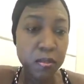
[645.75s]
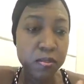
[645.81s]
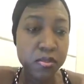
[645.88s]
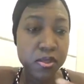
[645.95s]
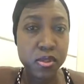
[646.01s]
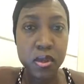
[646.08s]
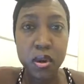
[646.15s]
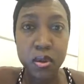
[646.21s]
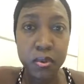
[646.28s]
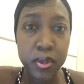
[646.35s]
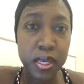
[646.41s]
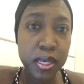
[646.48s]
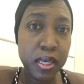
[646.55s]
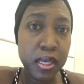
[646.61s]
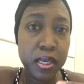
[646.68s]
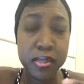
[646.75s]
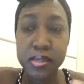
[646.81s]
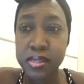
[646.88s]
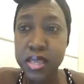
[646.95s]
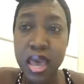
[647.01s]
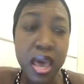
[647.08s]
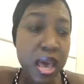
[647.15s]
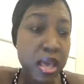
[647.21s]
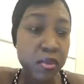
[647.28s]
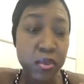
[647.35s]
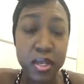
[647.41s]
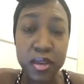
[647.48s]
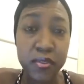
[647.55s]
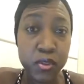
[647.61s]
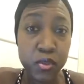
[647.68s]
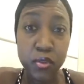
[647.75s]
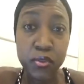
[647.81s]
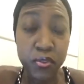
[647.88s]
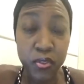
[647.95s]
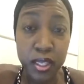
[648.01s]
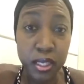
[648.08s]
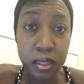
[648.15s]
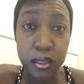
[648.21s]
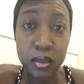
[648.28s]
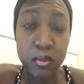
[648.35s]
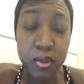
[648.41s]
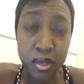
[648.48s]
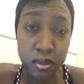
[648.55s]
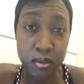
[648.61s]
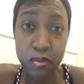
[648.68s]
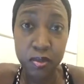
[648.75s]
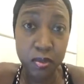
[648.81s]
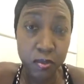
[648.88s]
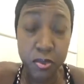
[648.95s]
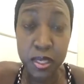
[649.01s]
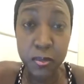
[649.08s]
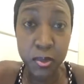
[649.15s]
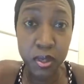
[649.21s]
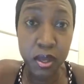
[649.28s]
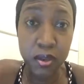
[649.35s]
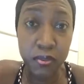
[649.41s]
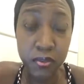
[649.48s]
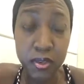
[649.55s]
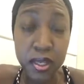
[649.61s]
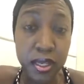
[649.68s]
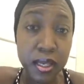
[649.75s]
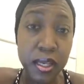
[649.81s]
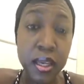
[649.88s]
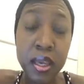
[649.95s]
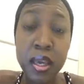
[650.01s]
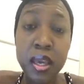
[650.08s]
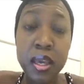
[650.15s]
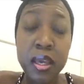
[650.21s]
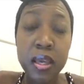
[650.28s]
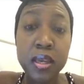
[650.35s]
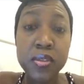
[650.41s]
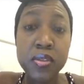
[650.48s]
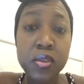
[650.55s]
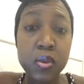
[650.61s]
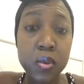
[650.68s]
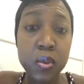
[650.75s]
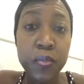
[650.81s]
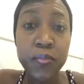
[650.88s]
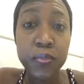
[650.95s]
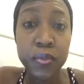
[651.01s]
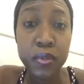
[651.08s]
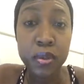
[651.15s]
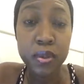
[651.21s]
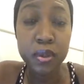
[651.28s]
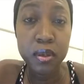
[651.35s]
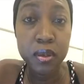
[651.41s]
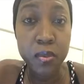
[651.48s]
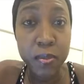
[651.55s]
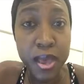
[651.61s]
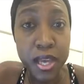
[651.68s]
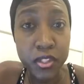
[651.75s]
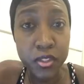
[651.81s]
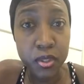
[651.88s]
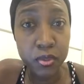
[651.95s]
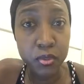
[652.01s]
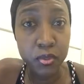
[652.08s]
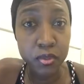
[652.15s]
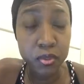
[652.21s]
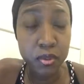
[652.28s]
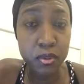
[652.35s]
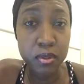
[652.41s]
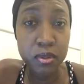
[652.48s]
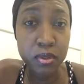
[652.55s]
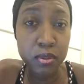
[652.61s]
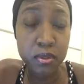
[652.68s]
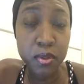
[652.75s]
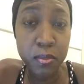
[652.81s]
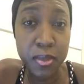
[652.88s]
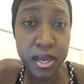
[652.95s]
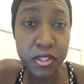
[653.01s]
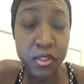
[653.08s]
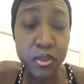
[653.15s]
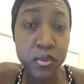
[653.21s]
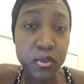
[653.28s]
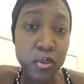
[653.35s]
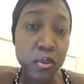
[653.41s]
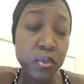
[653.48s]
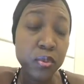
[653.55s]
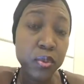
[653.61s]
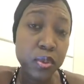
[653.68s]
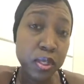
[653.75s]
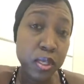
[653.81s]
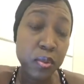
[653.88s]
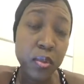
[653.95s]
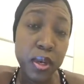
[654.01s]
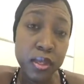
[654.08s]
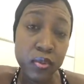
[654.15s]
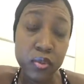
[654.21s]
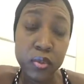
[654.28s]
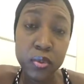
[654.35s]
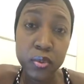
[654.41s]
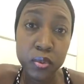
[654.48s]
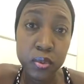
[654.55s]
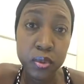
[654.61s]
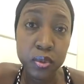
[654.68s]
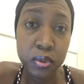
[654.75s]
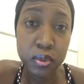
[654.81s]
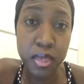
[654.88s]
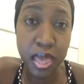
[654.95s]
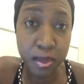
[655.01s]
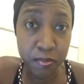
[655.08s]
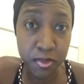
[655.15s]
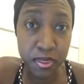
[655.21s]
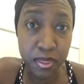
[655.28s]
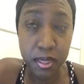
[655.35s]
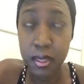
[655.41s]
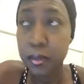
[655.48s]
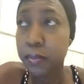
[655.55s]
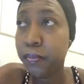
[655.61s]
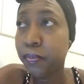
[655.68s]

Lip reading: sorry, sad, whatever, to feel what people are feeling, so compassion would equate to empathy.